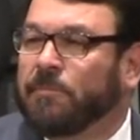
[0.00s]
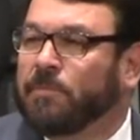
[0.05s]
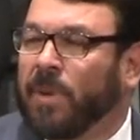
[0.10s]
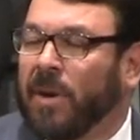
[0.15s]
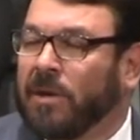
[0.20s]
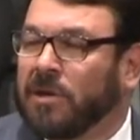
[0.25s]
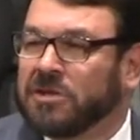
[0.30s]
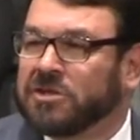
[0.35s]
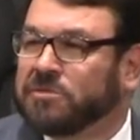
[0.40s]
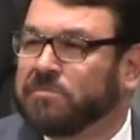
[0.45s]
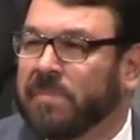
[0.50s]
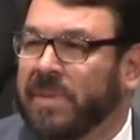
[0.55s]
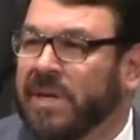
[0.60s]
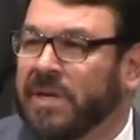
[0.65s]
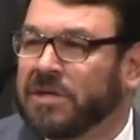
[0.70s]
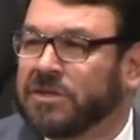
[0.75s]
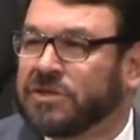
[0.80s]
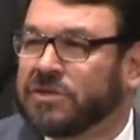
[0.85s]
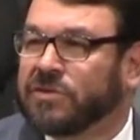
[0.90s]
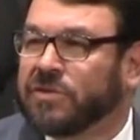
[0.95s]
in Paul's
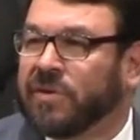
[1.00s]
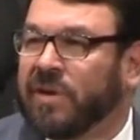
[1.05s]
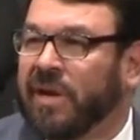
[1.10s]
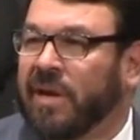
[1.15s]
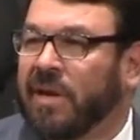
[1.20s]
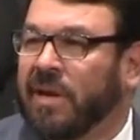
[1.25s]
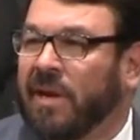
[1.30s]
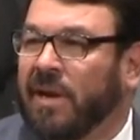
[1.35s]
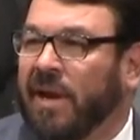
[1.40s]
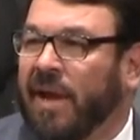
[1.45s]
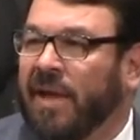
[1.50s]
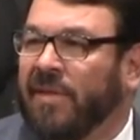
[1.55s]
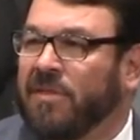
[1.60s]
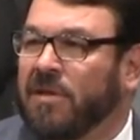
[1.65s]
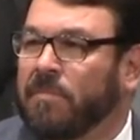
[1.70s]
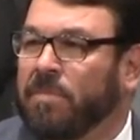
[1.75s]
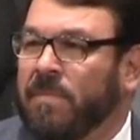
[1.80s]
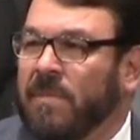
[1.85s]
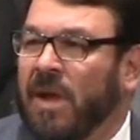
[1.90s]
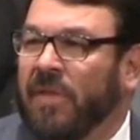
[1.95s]
ministry
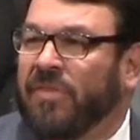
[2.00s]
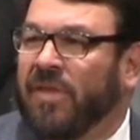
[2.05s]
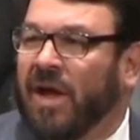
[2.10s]
and the,